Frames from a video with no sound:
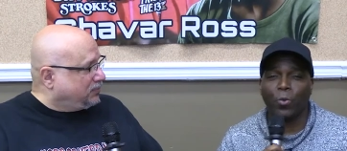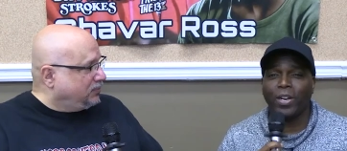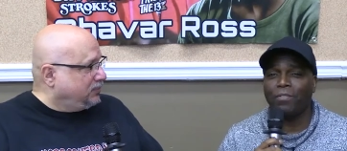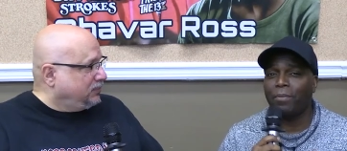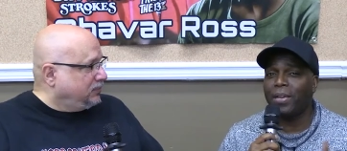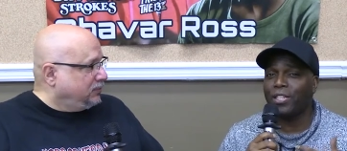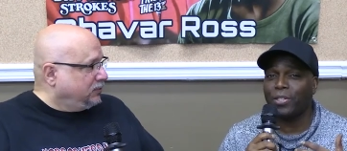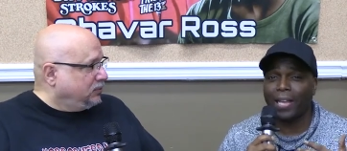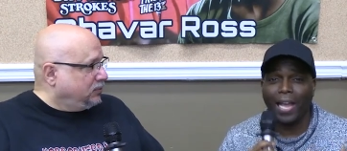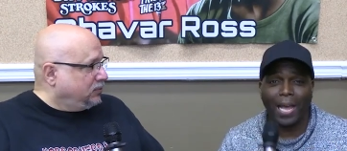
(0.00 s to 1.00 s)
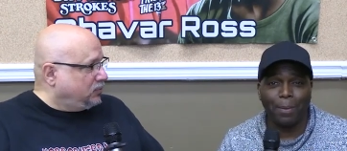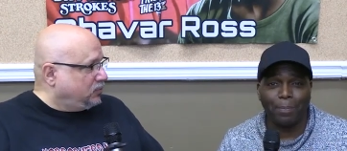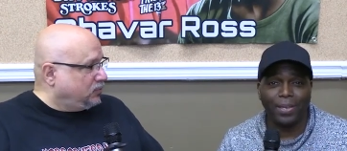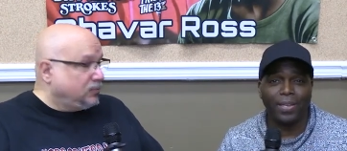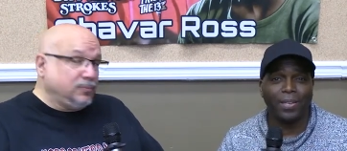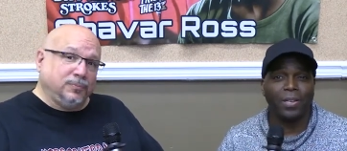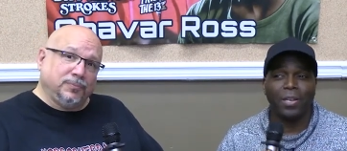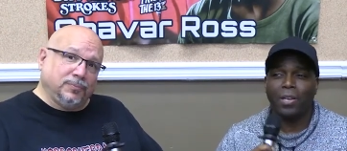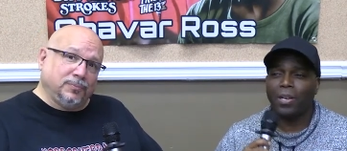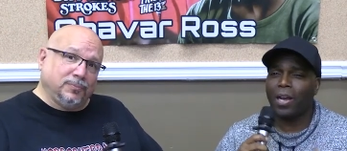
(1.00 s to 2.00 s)
Speaker 1: whatever makes you happy.
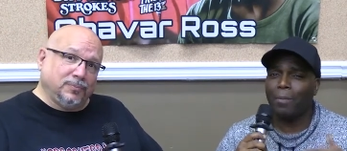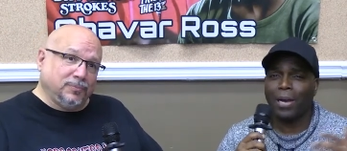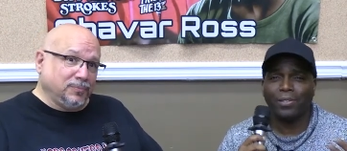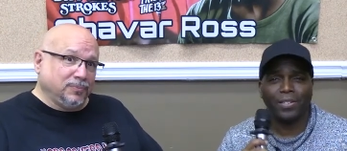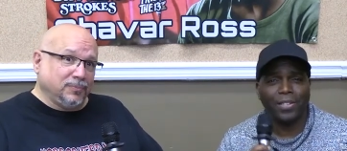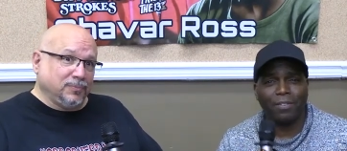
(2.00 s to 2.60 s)
Come out to the